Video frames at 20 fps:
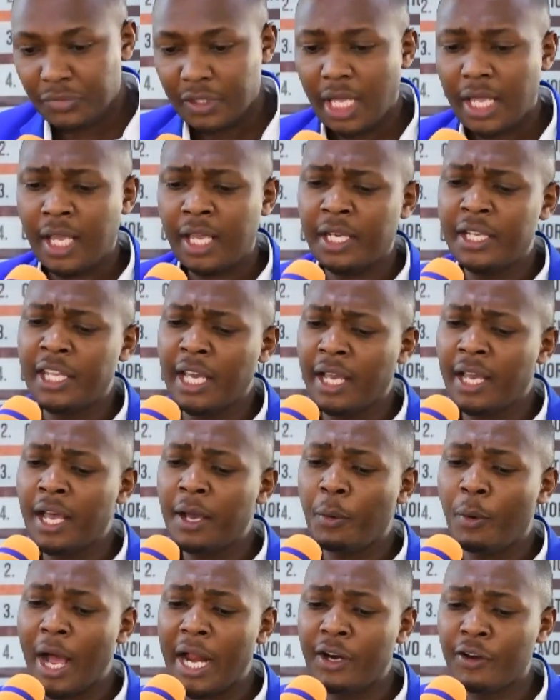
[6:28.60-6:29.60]
The
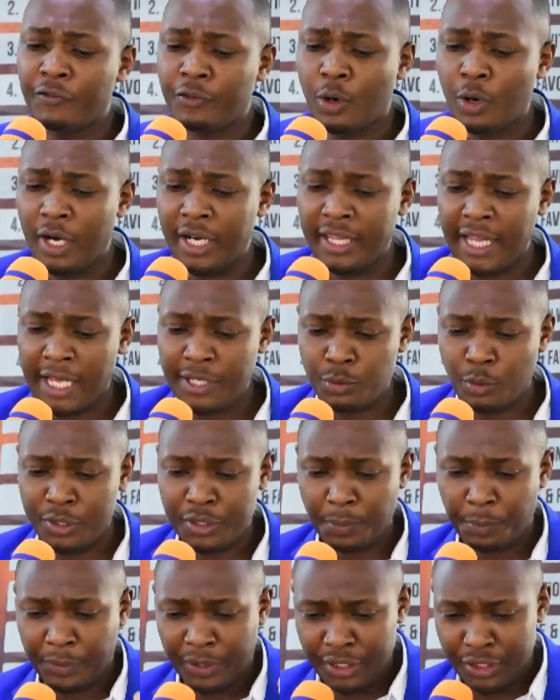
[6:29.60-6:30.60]
word of God that was
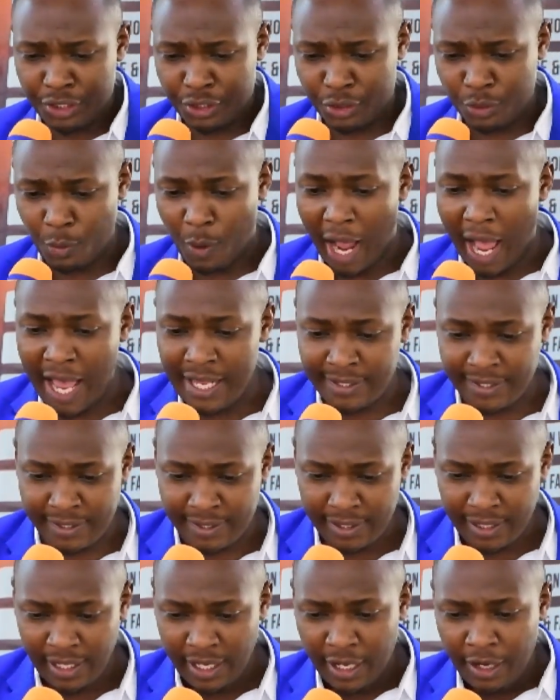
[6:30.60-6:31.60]
preached to us
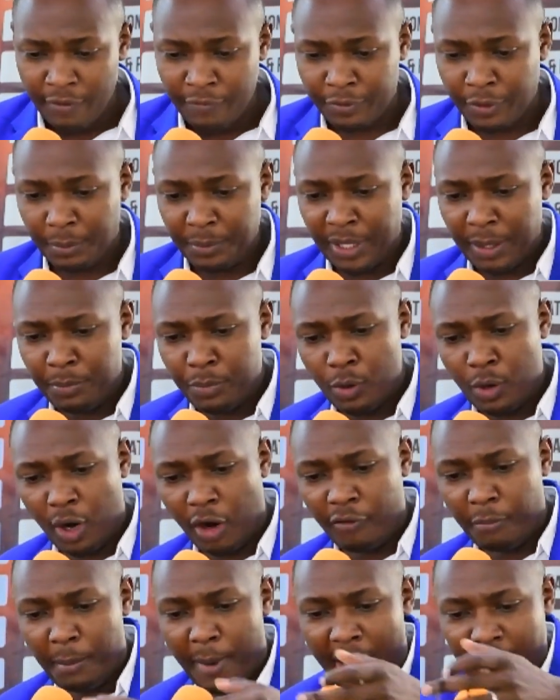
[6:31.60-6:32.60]
from the book of
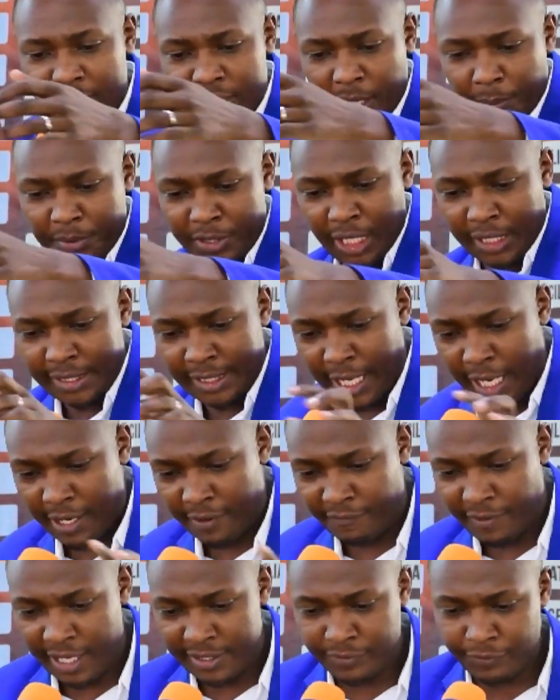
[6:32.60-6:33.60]
Mark chapter 10,
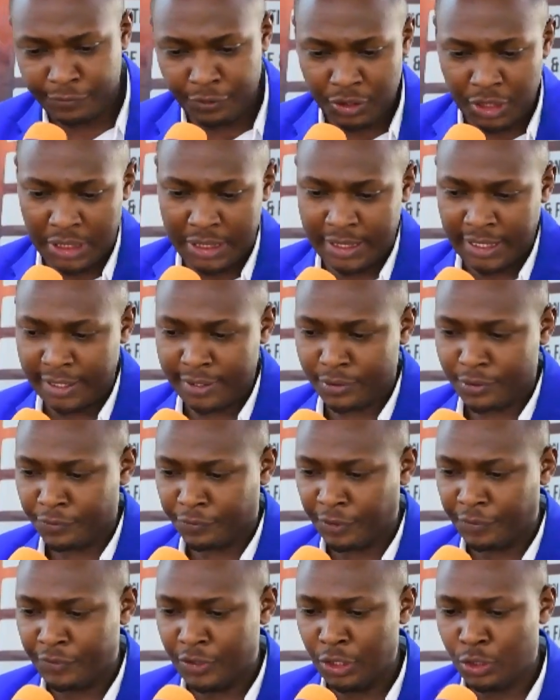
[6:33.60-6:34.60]
verse 46 to
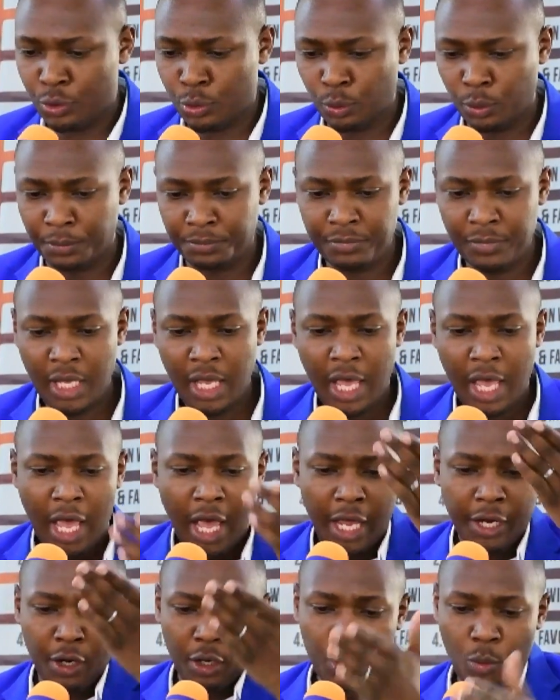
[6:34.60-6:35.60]
52, I
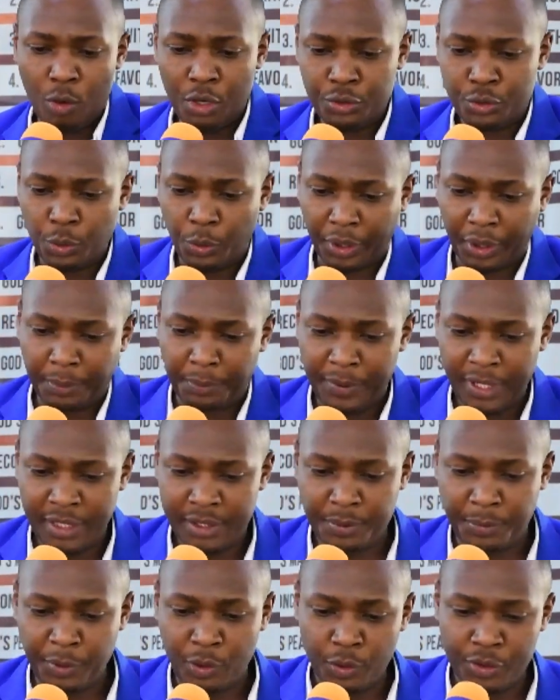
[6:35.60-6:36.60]
don't want to repeat
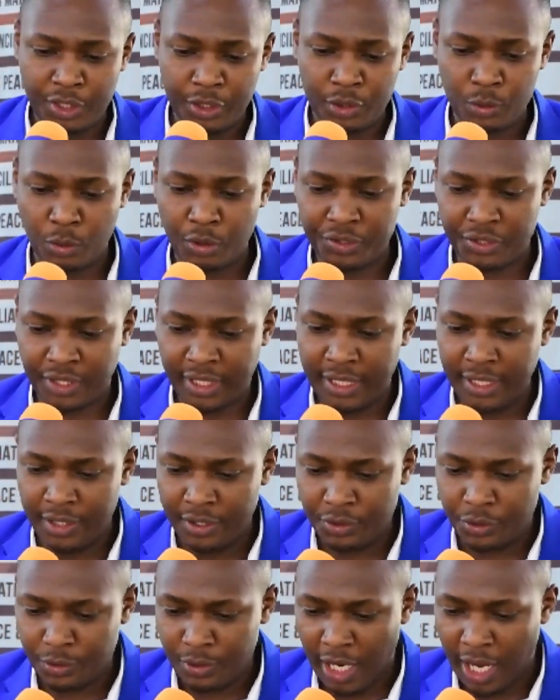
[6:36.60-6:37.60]
because it was read
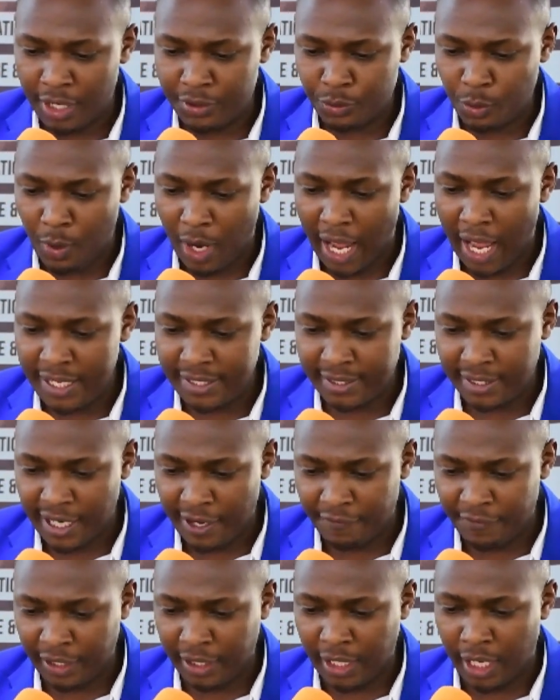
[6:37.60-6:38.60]
to us in a
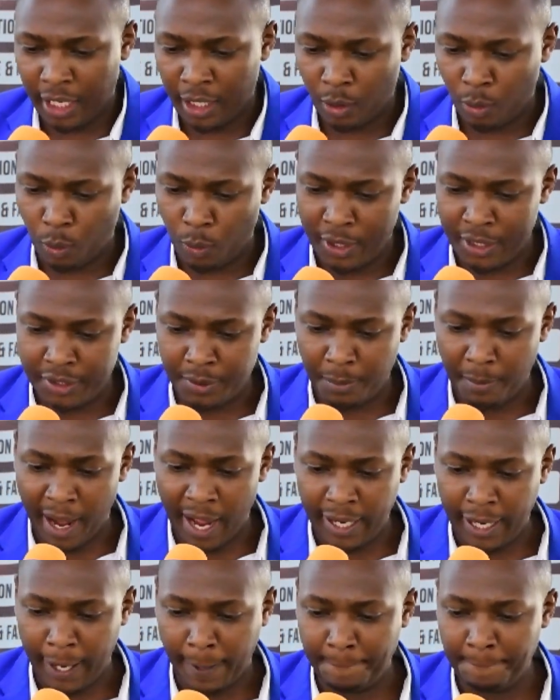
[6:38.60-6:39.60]
very eloquent
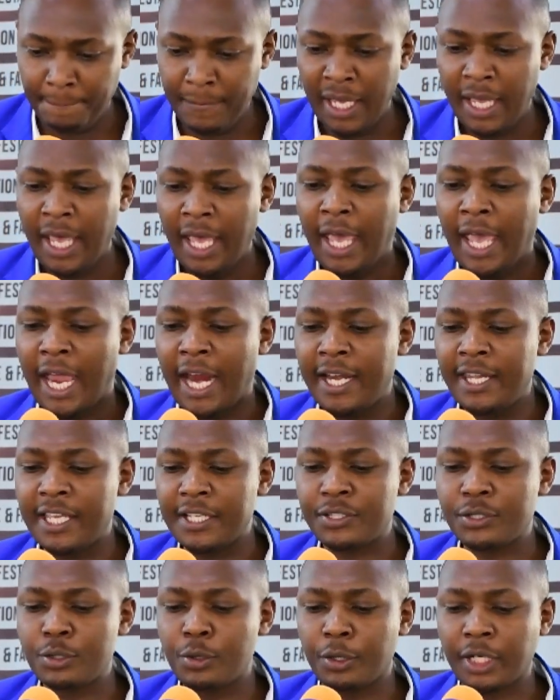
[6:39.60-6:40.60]
manner. And the
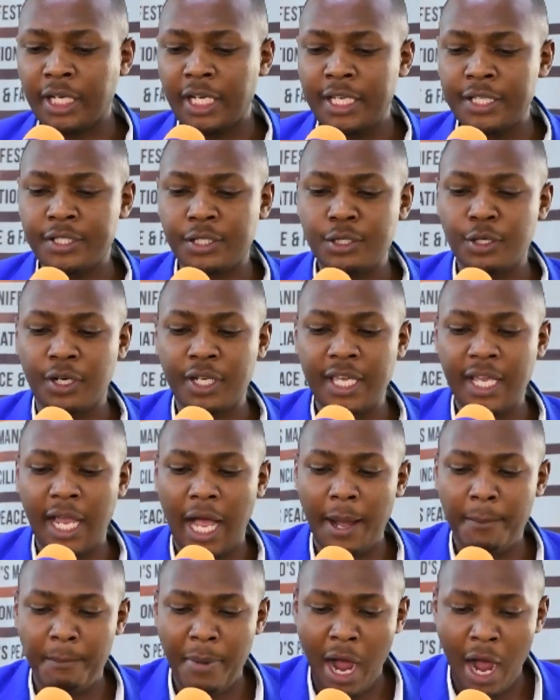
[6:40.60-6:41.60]
story is talking
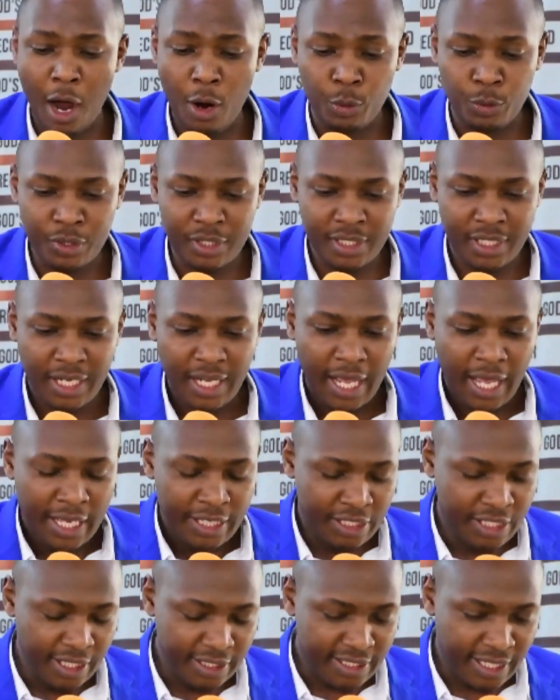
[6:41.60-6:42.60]
about
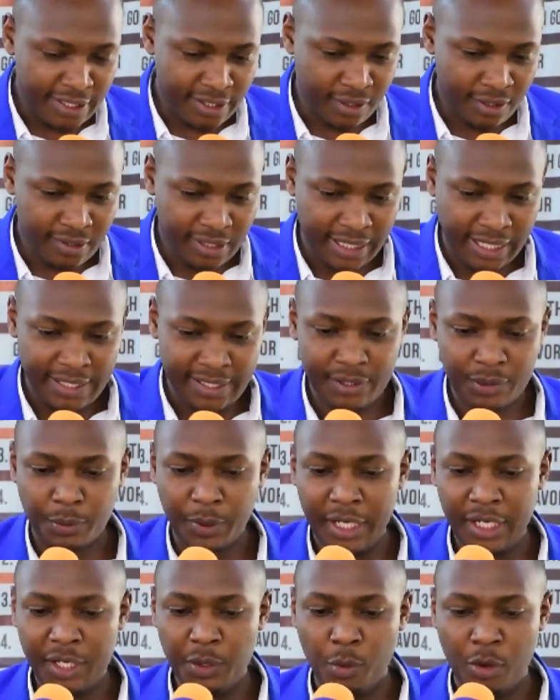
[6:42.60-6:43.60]
Jesus Christ when
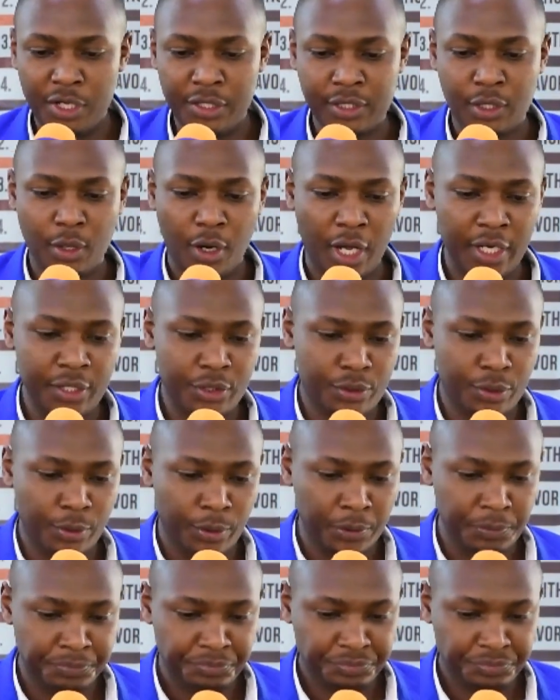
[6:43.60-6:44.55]
he was going to